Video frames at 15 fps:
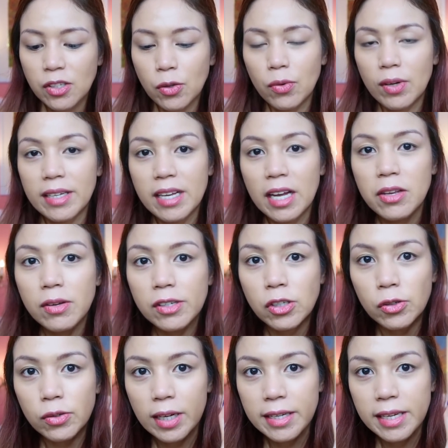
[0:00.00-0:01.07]
So, ganyan yung
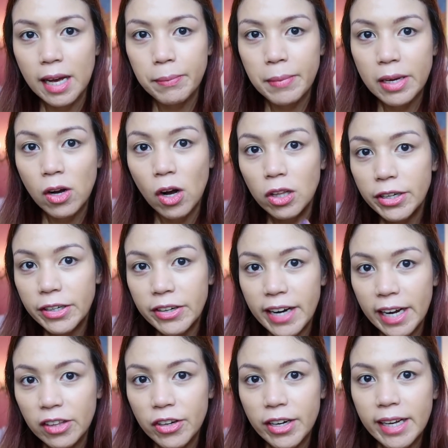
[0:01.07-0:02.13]
itsura niya. May color
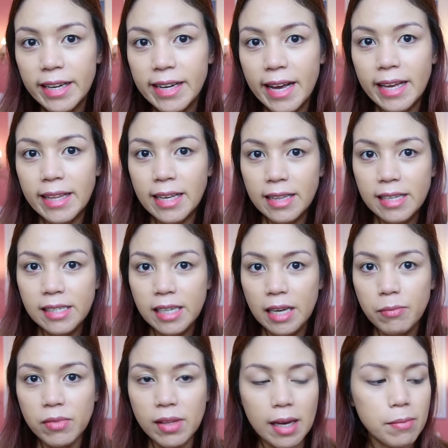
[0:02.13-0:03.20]
corrector ka na, and at the
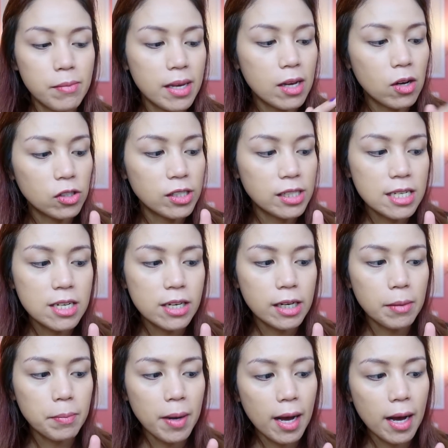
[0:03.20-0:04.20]
same time, may concealer ka